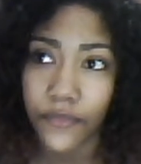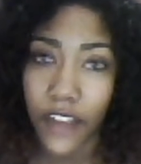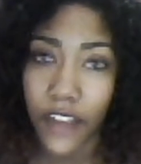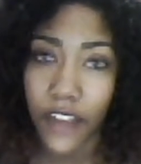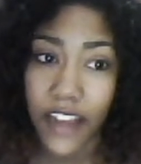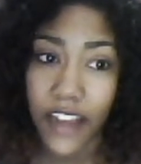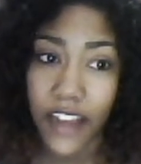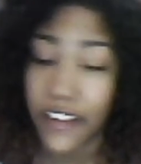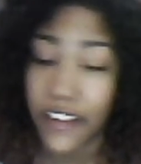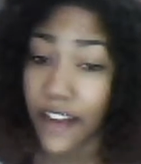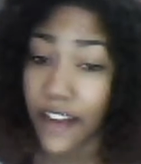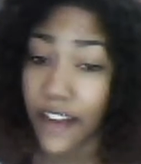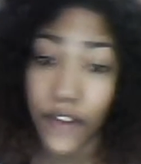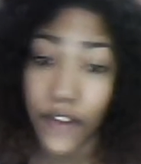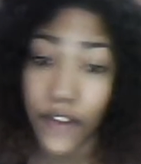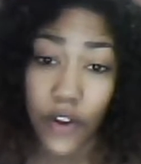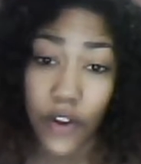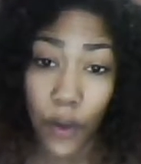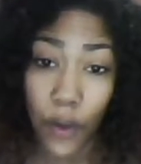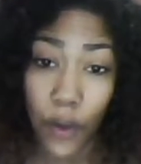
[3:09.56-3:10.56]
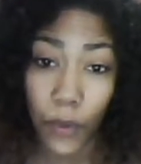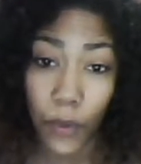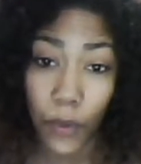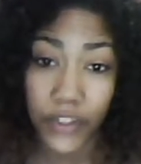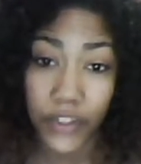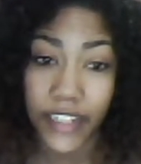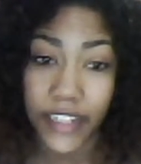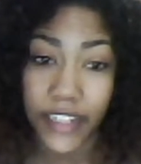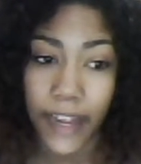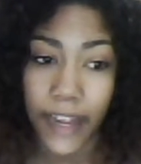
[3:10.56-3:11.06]
I did have a lot more
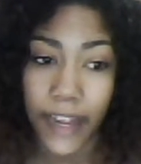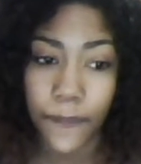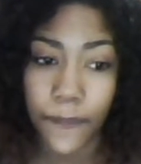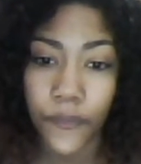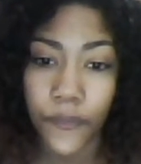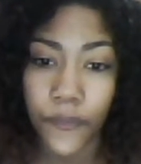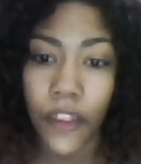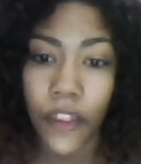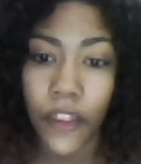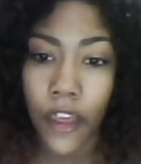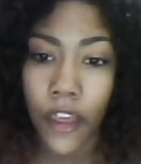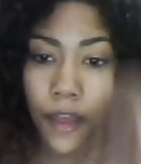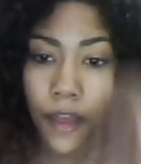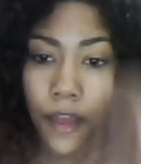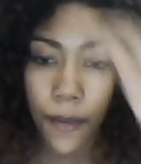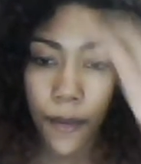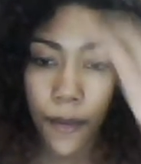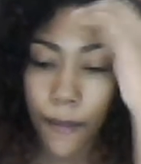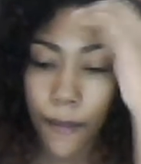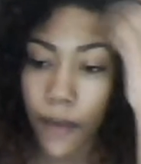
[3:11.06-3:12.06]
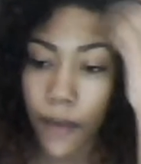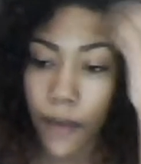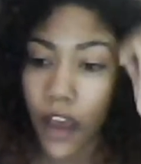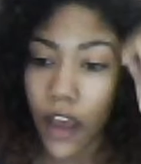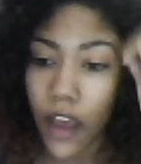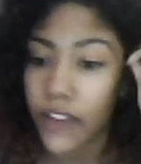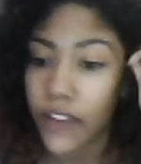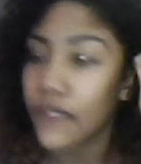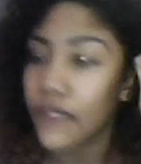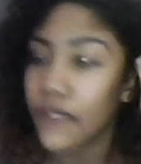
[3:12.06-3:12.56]
to say,
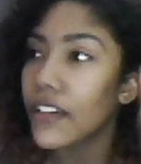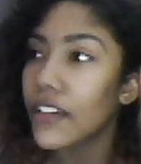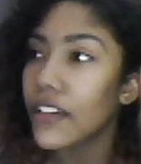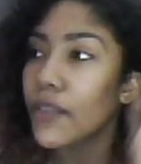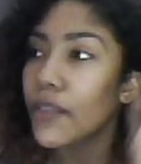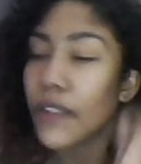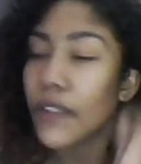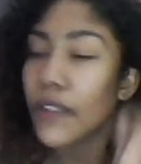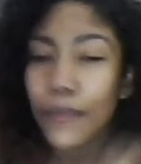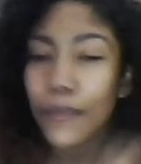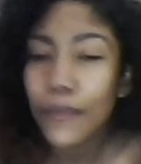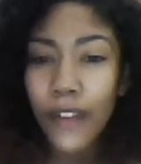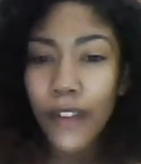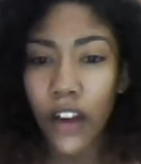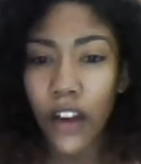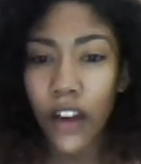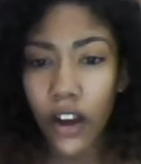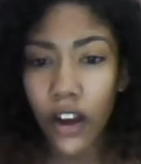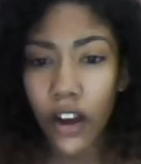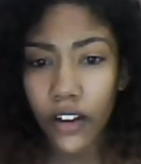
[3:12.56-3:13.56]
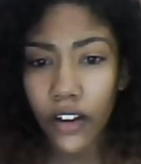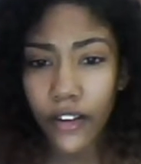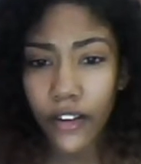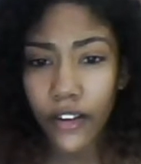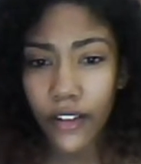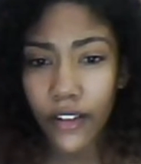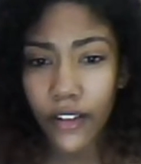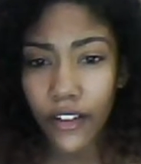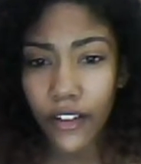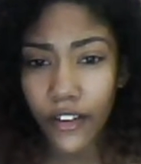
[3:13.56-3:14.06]
but I don't really want to prolong
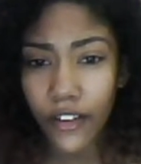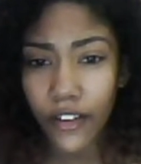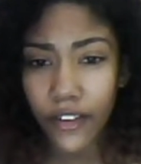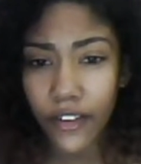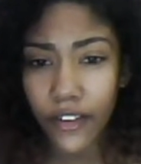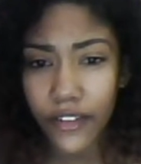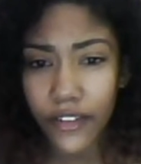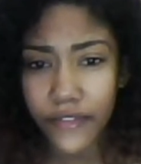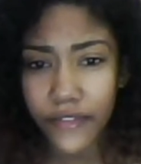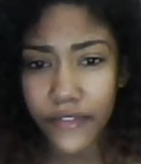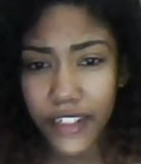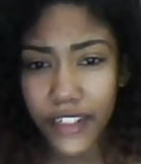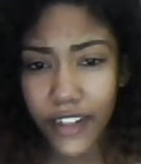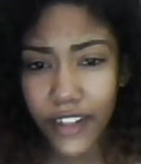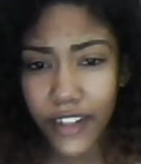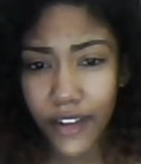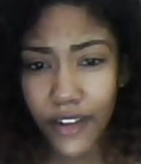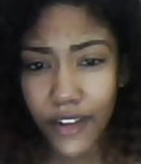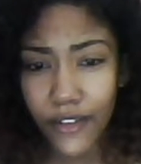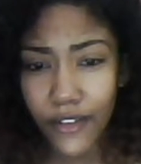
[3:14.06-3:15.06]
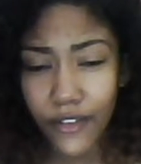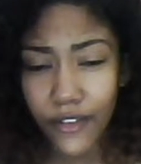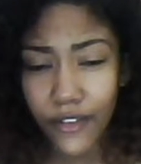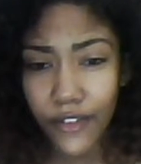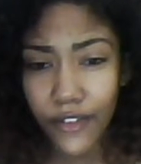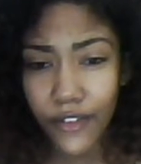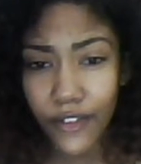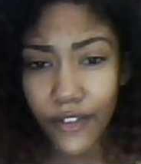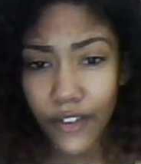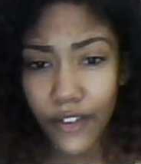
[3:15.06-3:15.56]
the video,
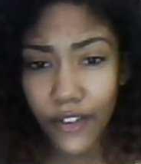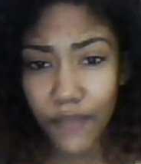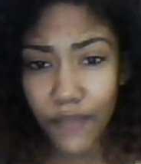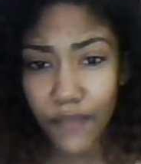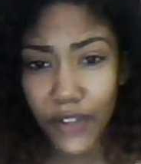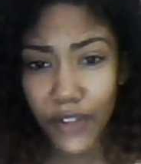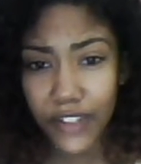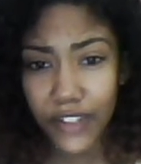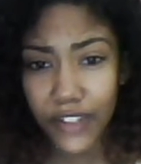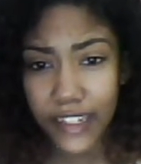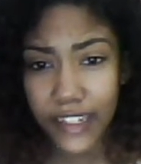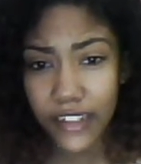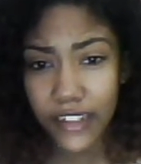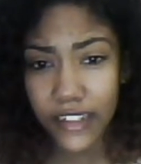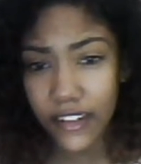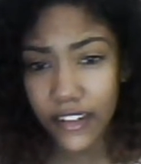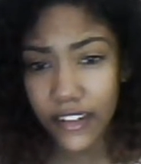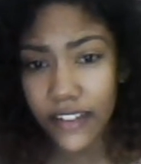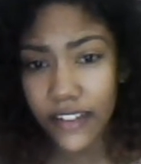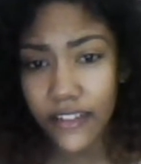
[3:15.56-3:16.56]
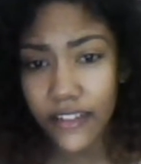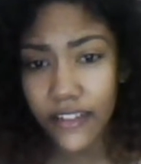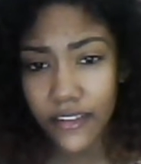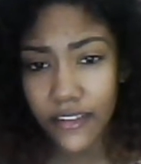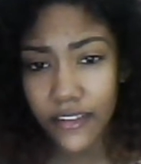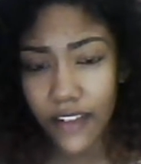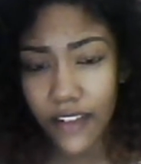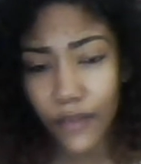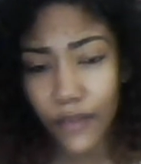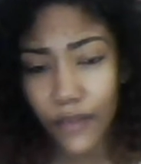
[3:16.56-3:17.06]
because
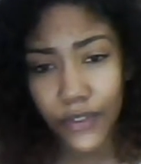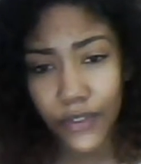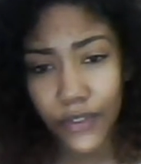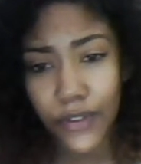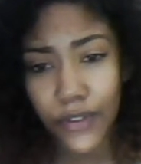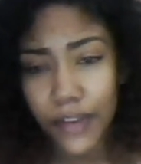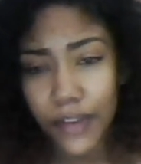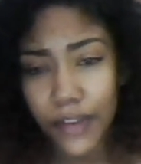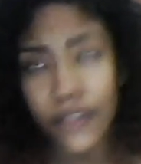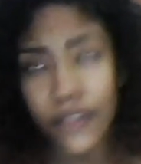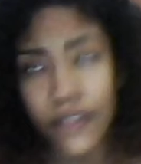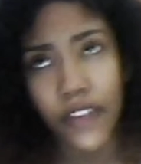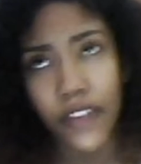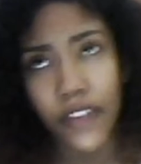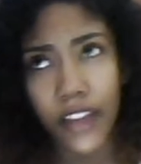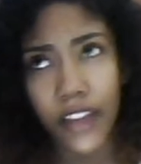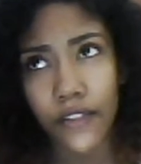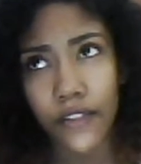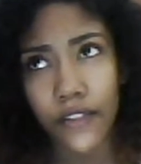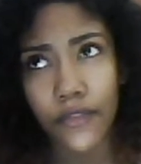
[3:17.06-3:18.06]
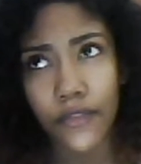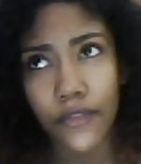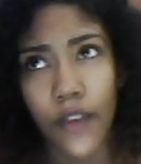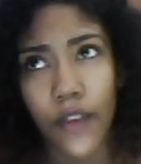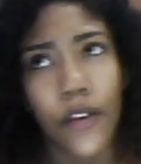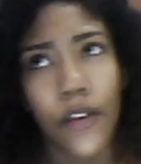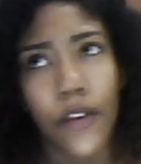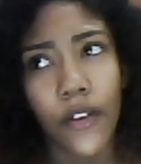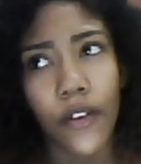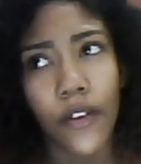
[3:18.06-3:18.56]
I want to talk about something else as
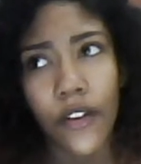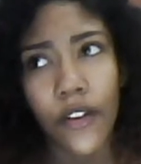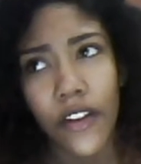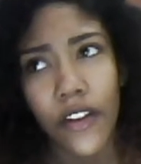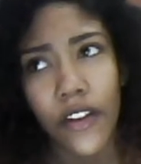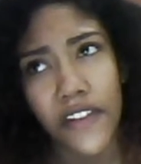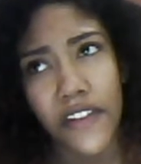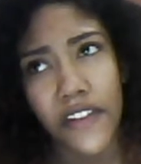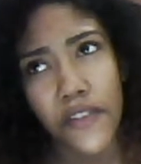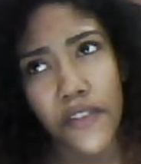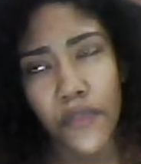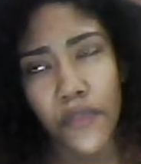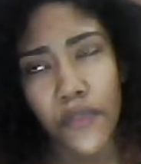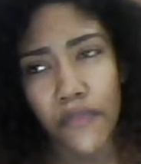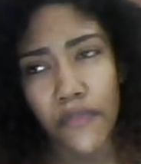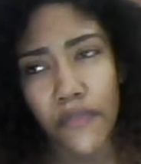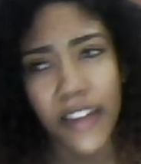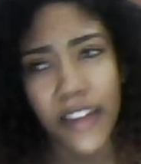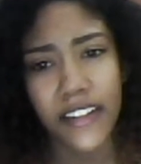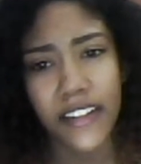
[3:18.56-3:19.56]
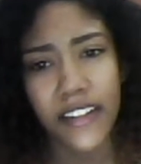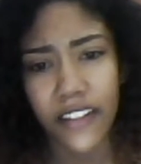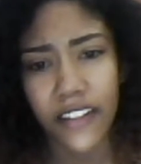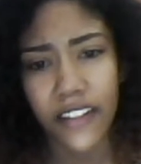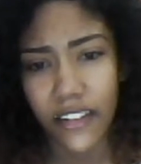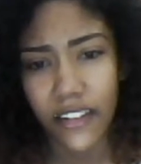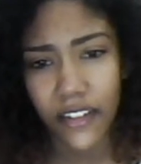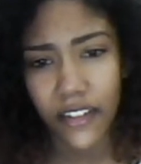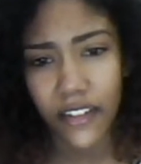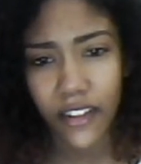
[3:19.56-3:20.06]
well, and I don't want to make this
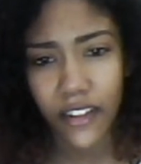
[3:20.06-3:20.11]
like